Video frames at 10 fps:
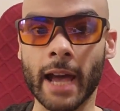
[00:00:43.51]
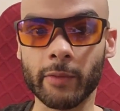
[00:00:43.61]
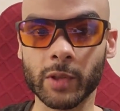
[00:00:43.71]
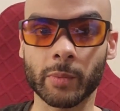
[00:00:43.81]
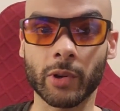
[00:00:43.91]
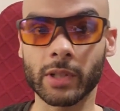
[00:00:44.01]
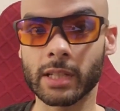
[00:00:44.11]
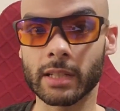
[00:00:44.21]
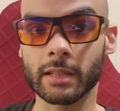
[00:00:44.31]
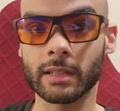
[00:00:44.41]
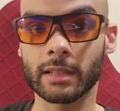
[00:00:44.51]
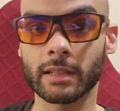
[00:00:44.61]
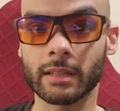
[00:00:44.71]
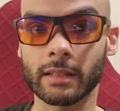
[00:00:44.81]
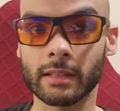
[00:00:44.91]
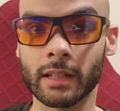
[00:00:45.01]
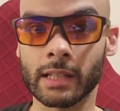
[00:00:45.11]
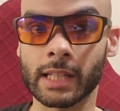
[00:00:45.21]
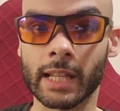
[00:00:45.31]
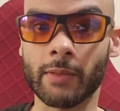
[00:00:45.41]
average person
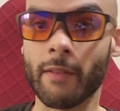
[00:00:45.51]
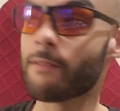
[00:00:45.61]
doesn't give a